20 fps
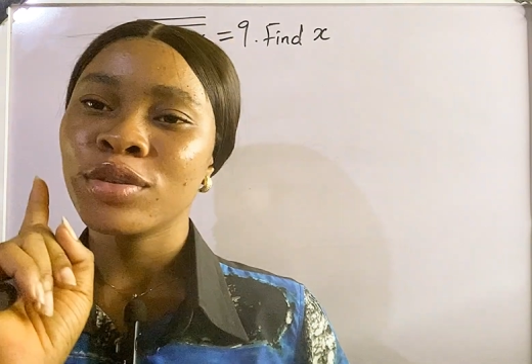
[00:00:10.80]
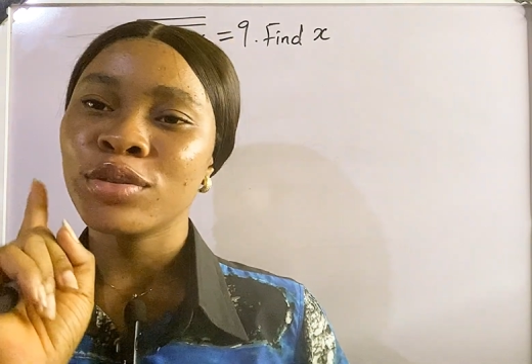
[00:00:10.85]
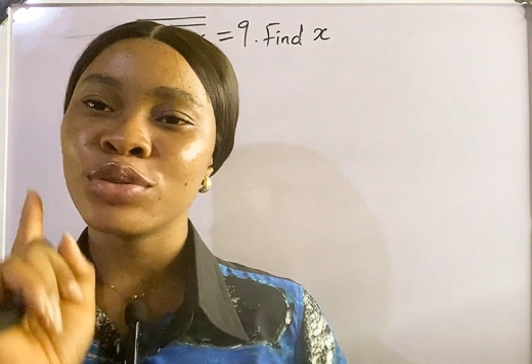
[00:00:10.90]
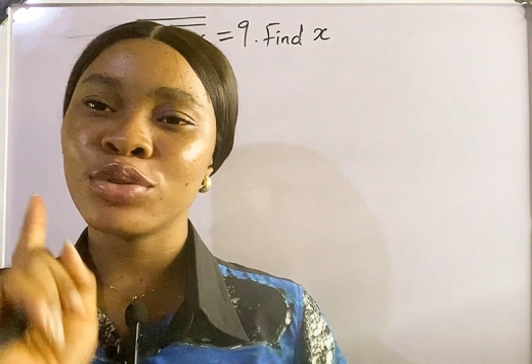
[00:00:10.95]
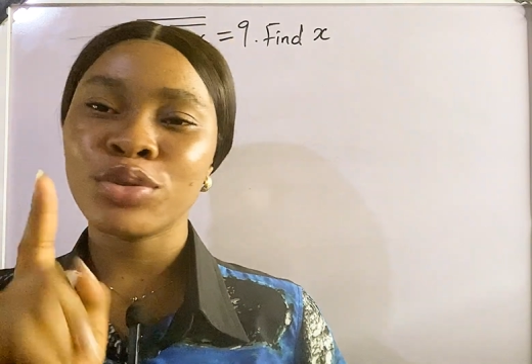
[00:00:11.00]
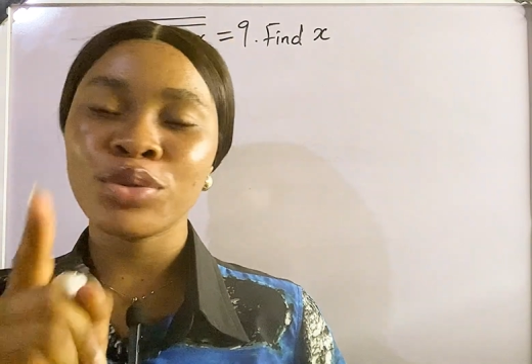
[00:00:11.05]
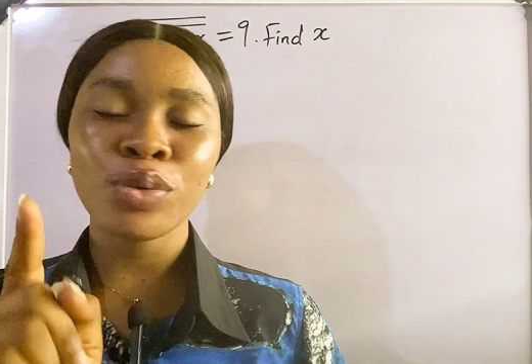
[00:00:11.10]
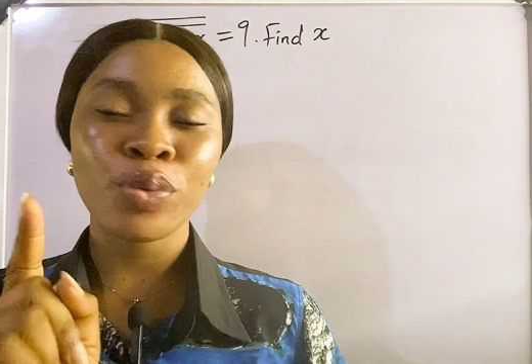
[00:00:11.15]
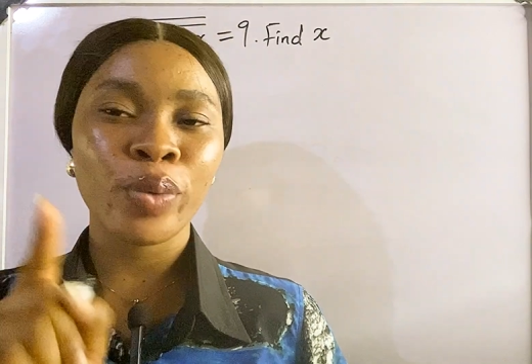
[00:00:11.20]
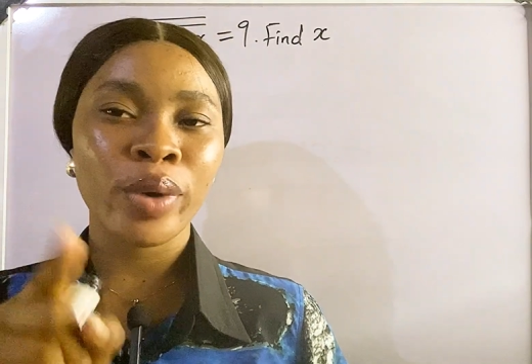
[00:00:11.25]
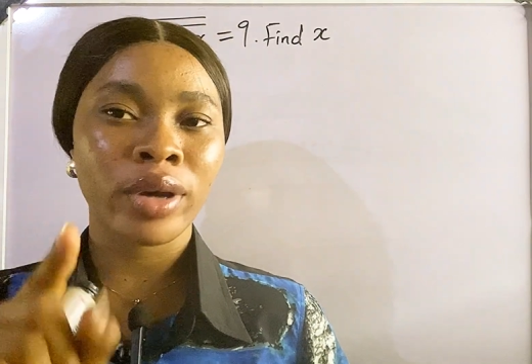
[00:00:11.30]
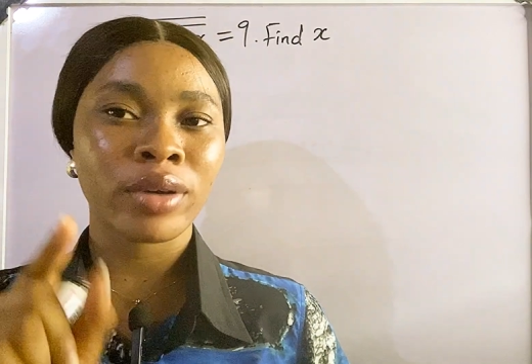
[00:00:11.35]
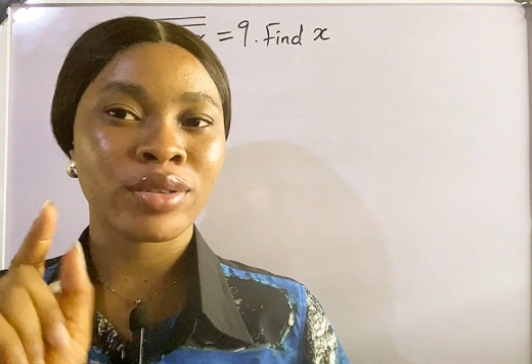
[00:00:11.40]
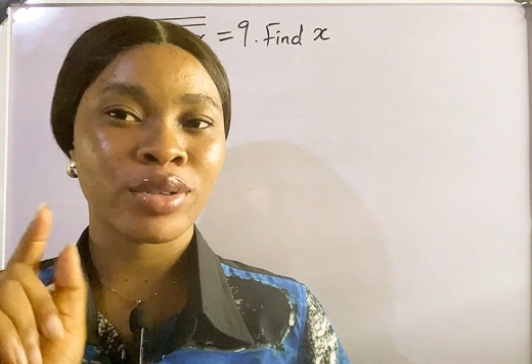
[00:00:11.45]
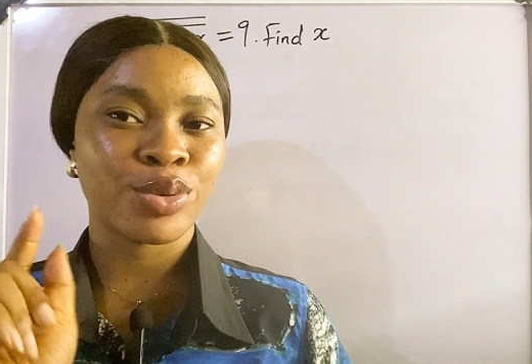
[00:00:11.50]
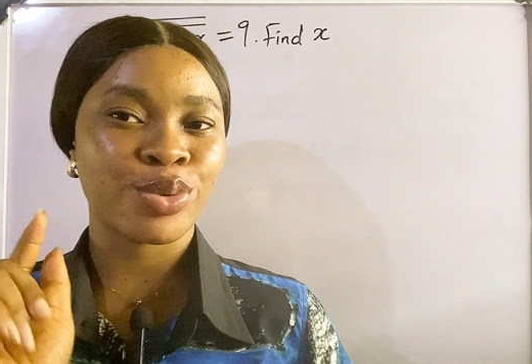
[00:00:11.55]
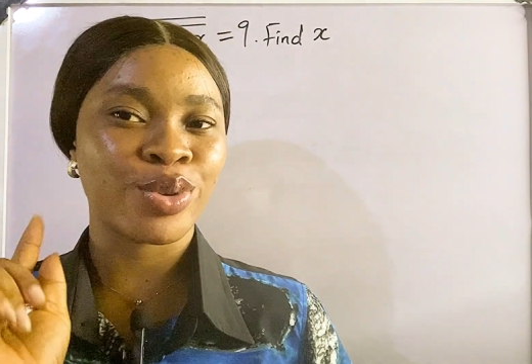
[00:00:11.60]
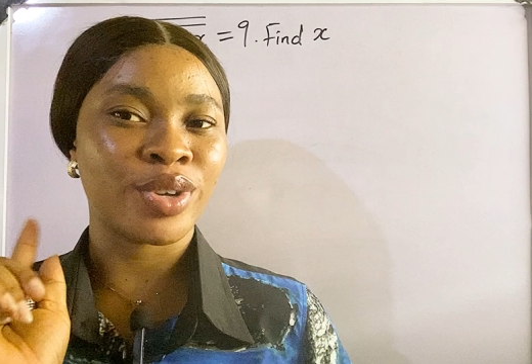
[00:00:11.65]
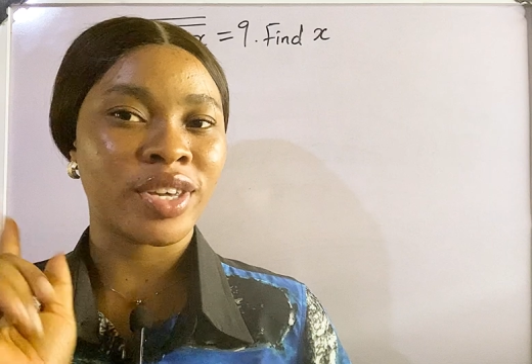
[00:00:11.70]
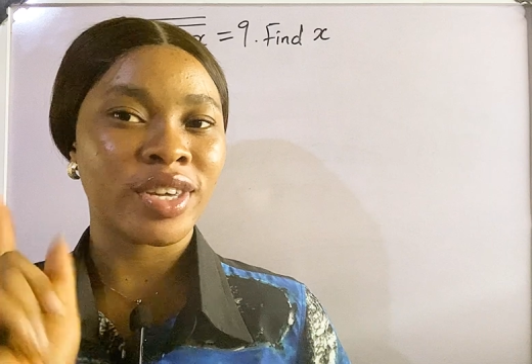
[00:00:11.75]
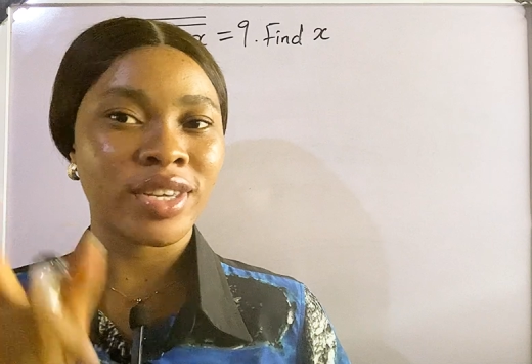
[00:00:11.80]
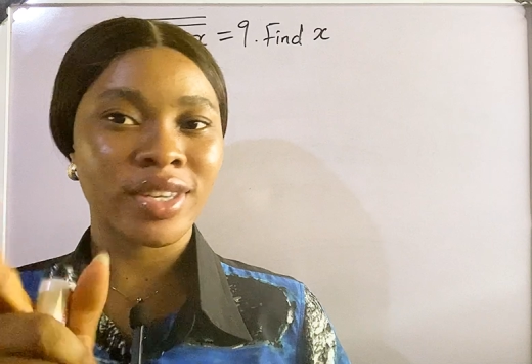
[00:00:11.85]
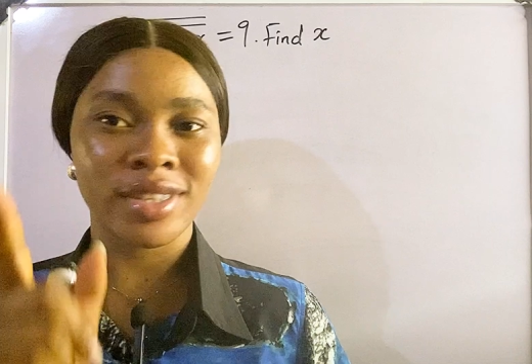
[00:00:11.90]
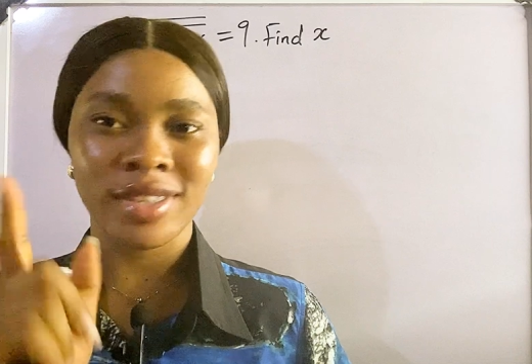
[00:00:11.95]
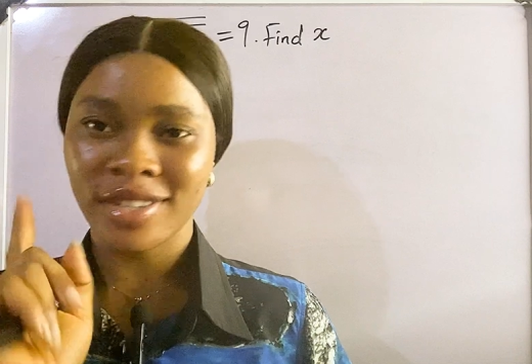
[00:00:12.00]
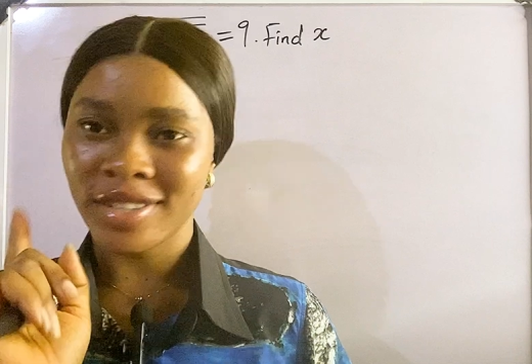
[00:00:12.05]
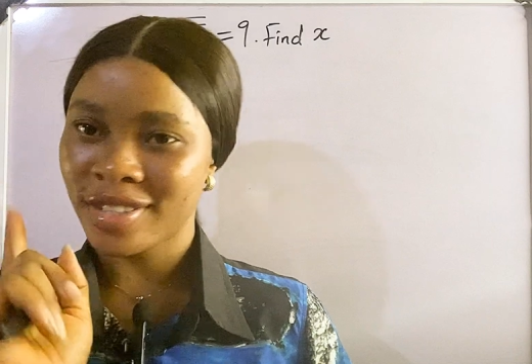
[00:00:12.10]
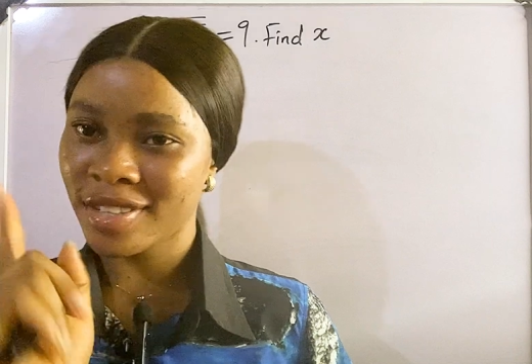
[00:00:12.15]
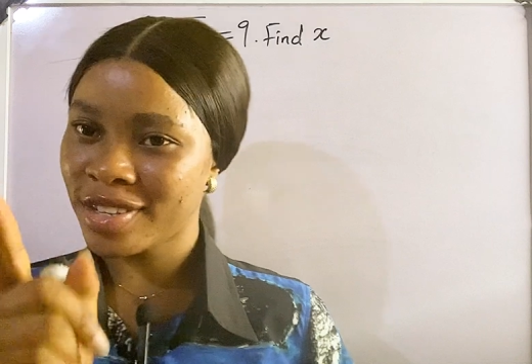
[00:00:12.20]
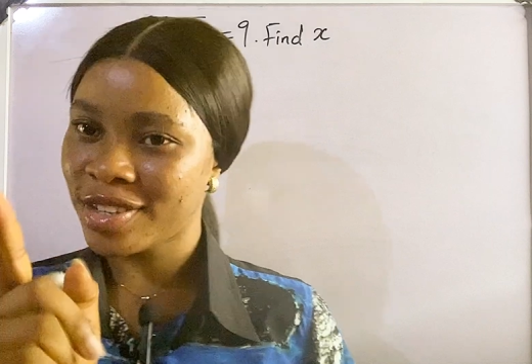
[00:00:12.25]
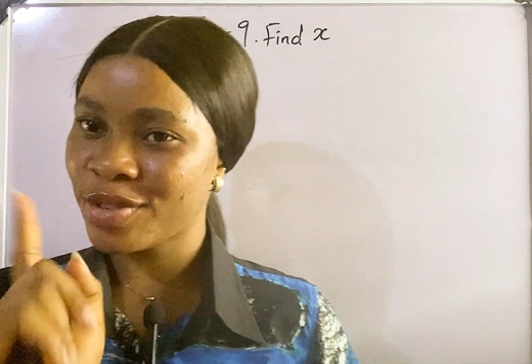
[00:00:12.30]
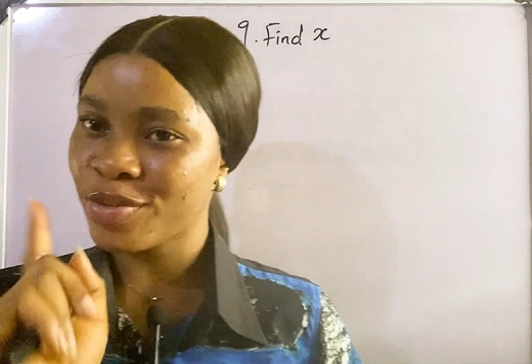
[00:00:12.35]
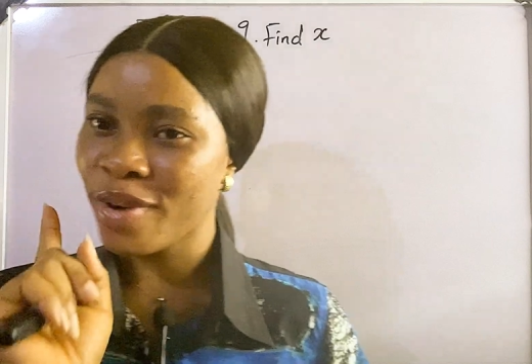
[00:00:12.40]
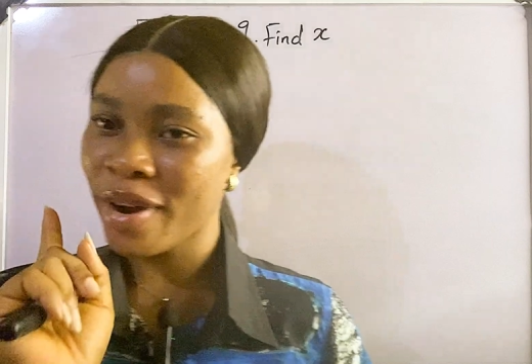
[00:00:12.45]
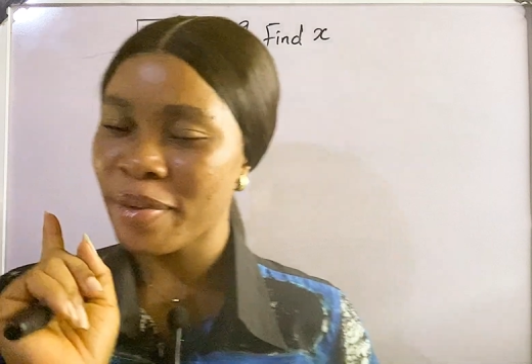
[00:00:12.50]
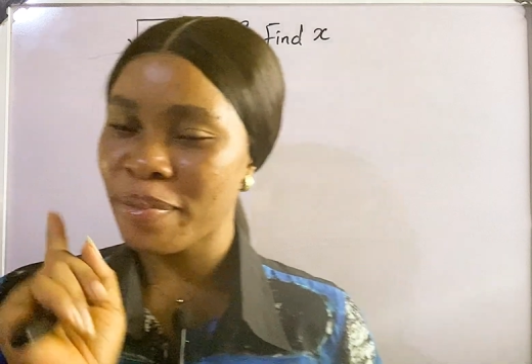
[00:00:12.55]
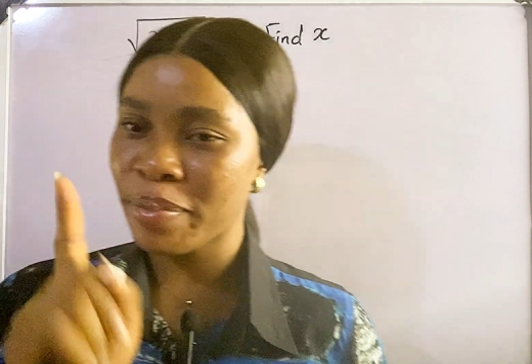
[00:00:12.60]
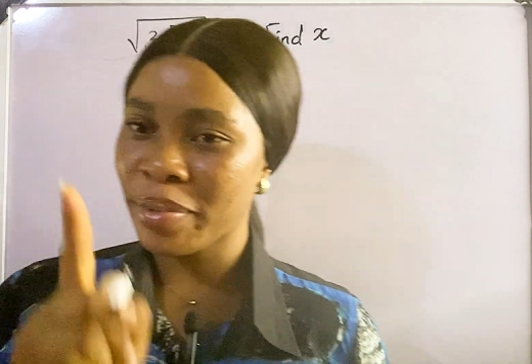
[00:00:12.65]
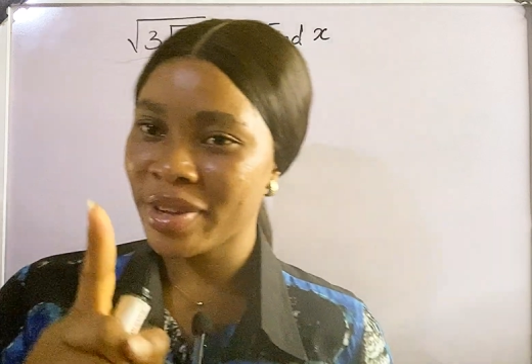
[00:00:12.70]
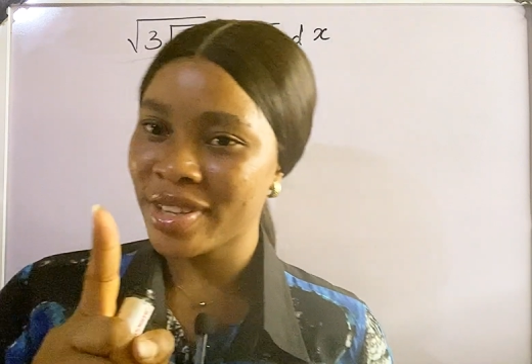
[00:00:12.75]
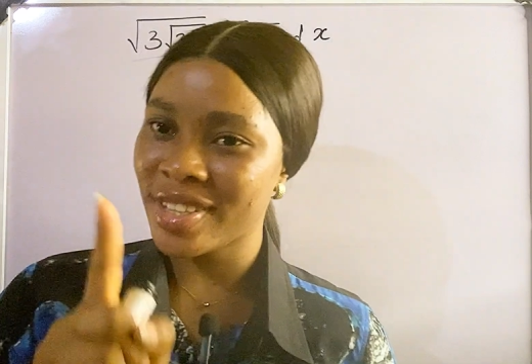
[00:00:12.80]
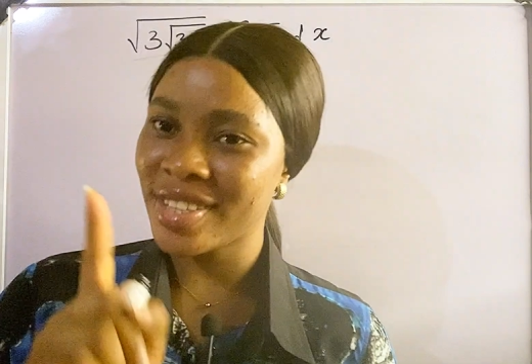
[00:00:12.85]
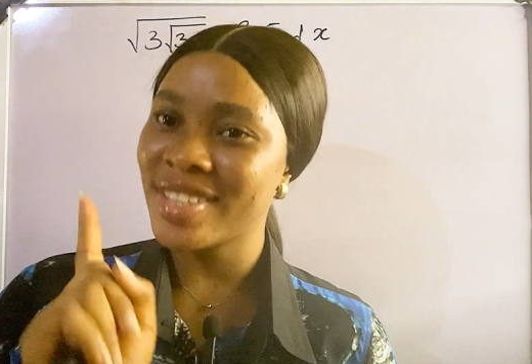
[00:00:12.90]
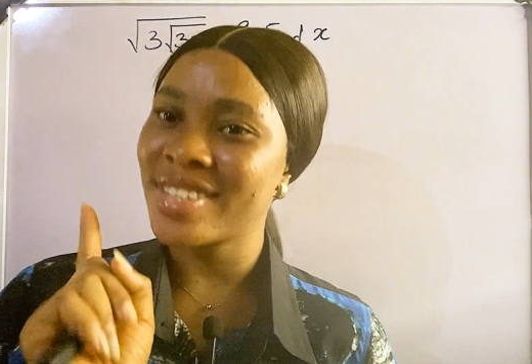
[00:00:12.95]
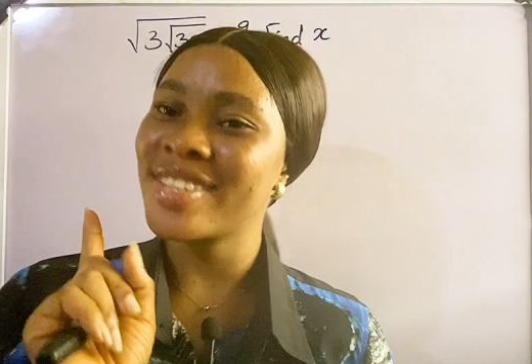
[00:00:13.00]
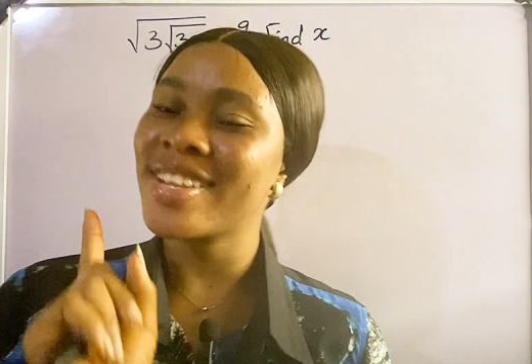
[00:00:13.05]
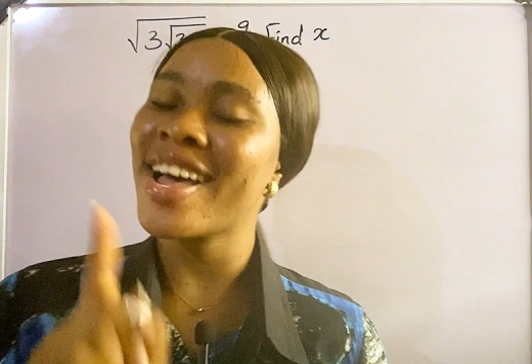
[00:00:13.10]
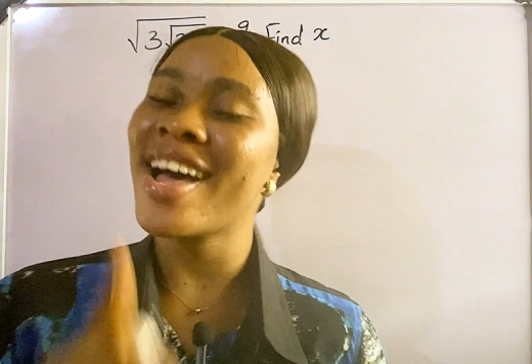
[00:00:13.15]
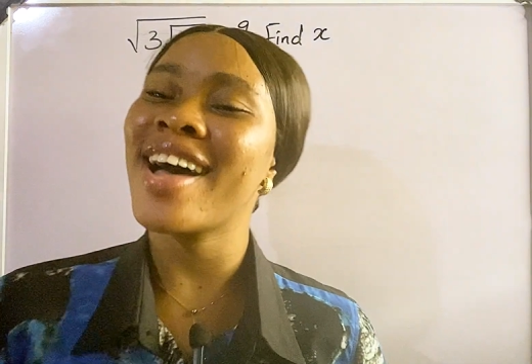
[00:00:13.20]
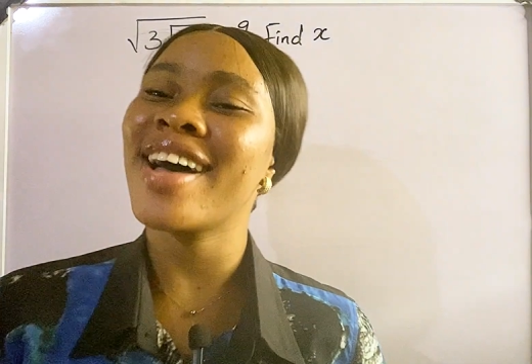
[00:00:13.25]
do well to hit the subscribe button